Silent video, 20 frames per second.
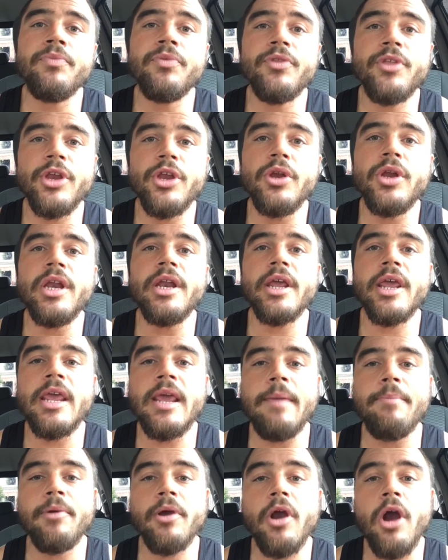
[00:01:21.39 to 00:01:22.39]
then you need to
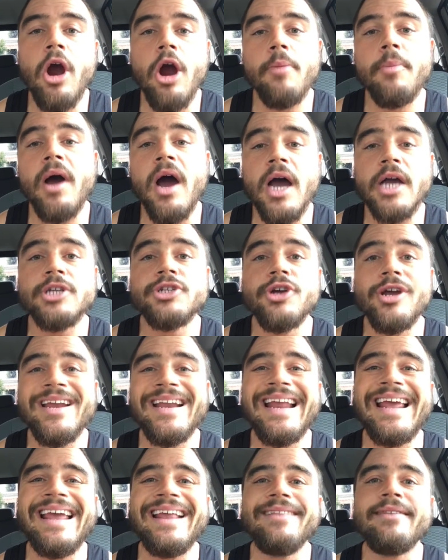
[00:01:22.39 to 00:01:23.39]
keep your
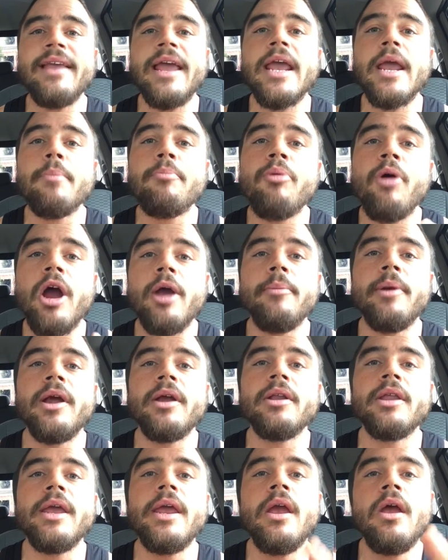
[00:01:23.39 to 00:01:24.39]
carbohydrate intake
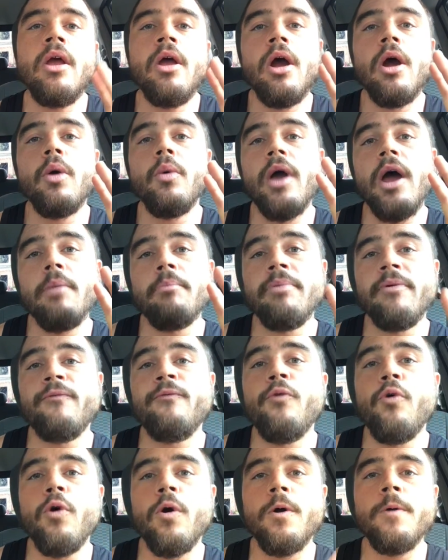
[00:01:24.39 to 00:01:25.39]
primarily around
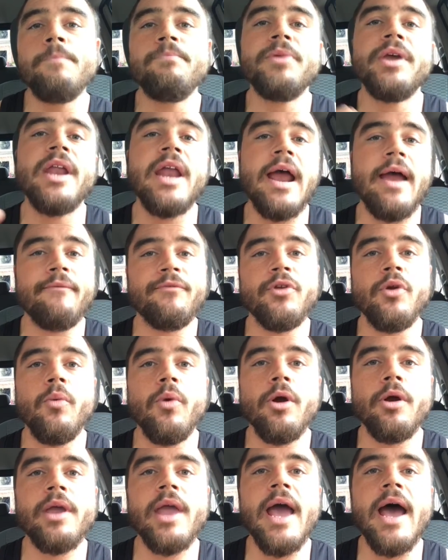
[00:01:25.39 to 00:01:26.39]
before and after you
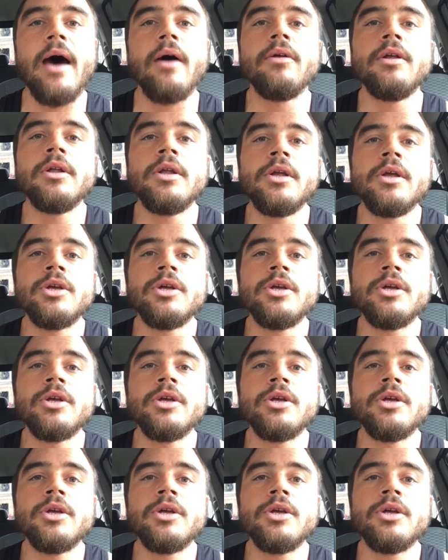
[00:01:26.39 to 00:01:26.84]
work out.